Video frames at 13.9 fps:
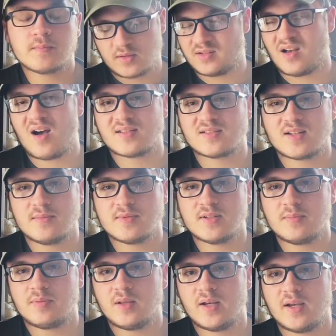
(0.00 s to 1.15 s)
Socks comes into
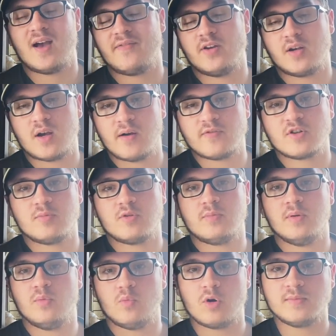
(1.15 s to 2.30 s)
play. Having comfortable
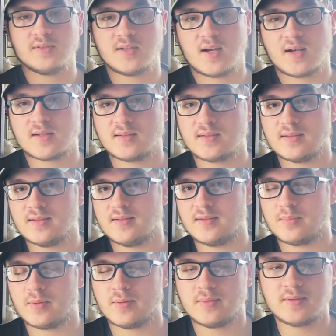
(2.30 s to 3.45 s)
but warm socks is
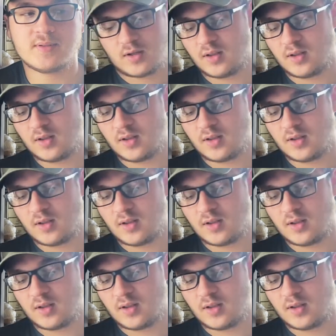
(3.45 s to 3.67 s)
important.